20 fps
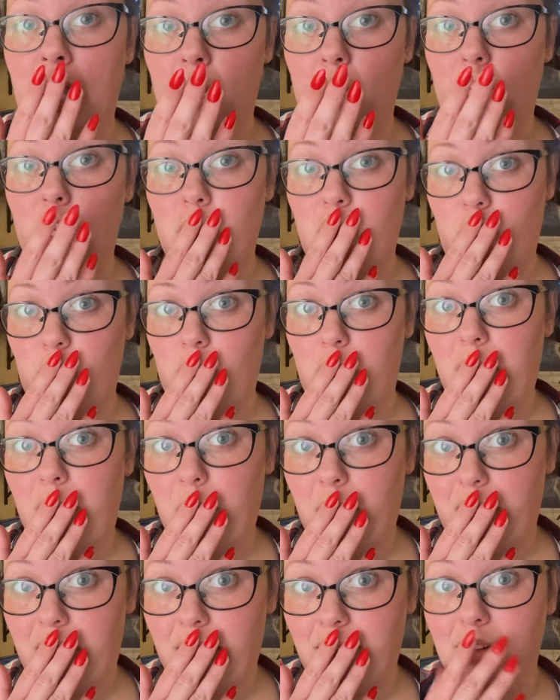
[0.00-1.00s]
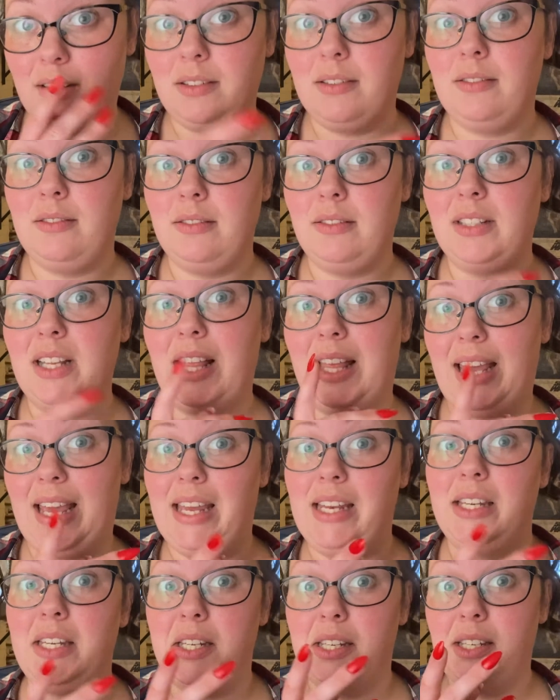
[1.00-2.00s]
canola oil,
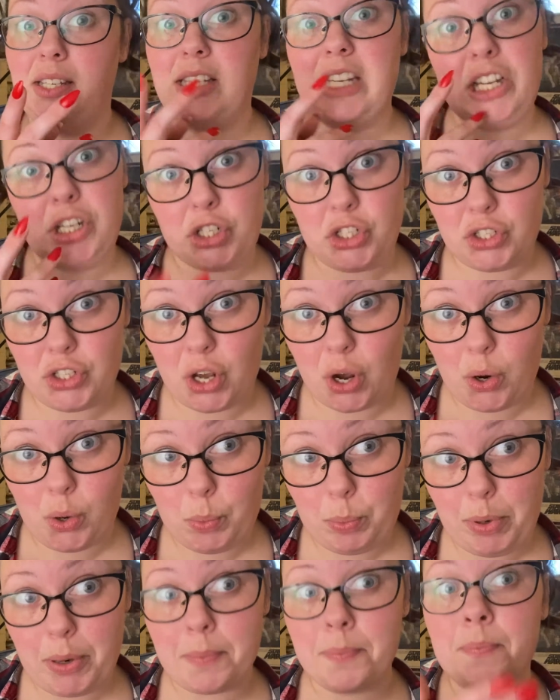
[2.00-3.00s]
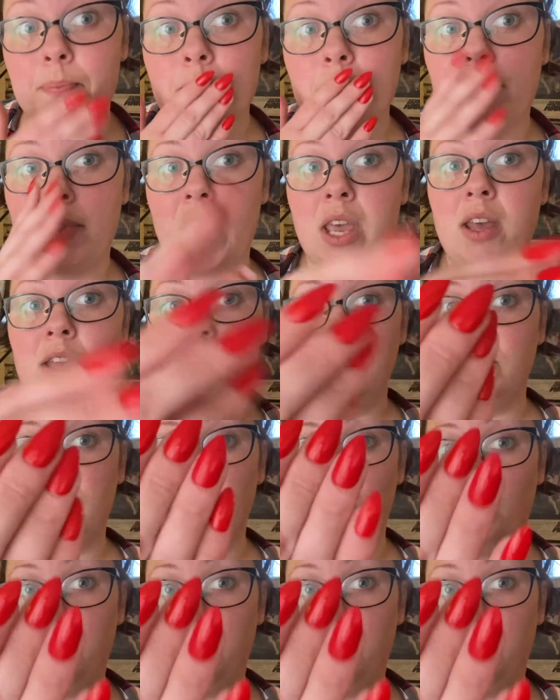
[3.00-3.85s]
and dish soap. So